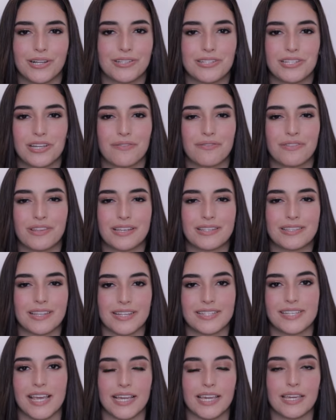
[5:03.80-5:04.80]
guilty of this,
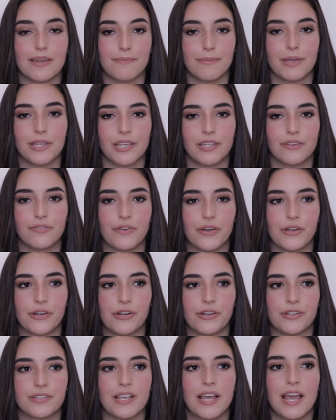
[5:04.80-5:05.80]
like taking a million
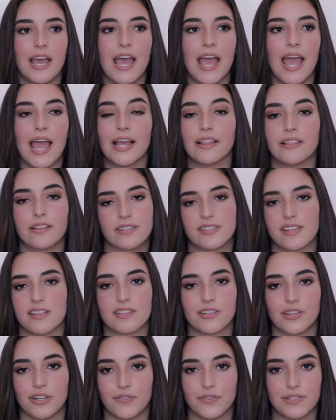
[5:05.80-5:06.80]
photos, and this
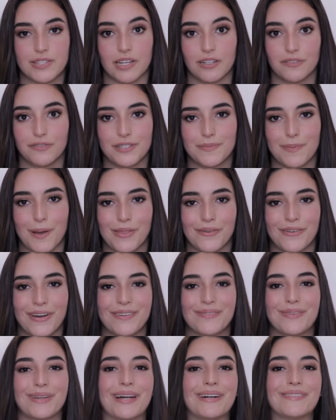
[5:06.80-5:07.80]
doesn't go for selfies by the
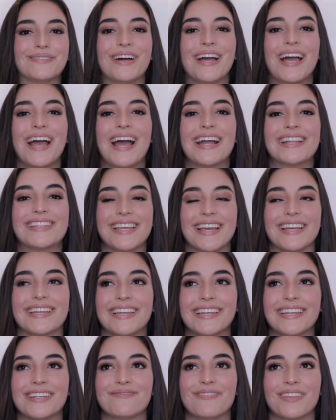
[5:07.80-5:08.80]
way, but um,
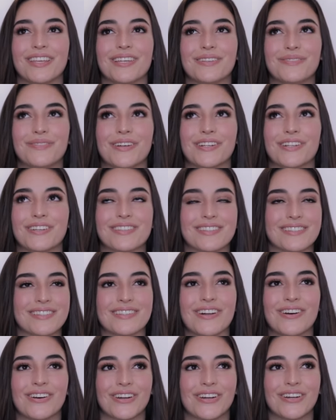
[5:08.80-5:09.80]
taking a million photos is
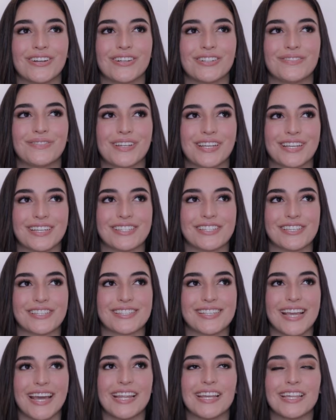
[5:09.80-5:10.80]
not good because
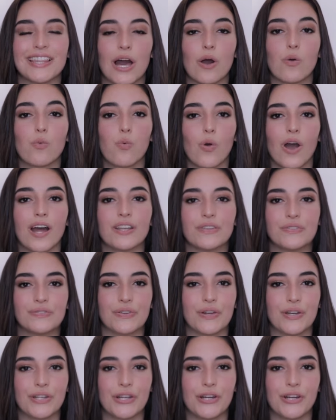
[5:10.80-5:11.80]
just getting that one
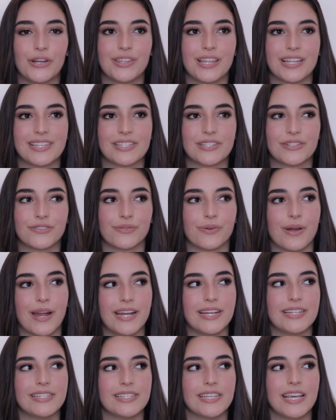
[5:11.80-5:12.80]
photo that's
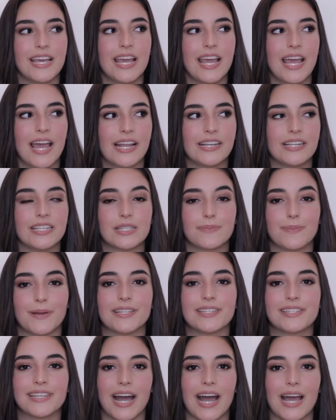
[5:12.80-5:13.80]
great and you
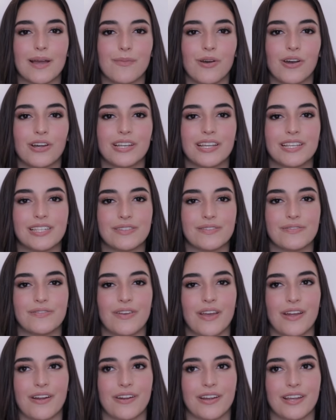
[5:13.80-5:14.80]
spend time on is
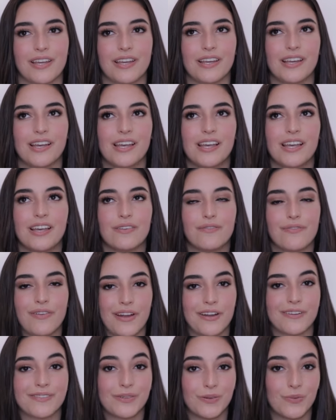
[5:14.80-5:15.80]
very
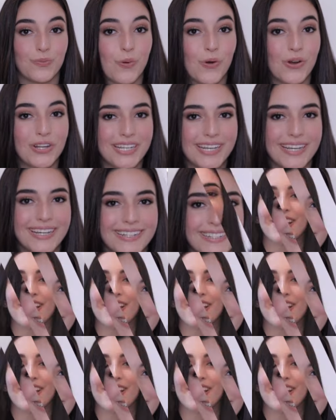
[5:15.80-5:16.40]
very rewarding.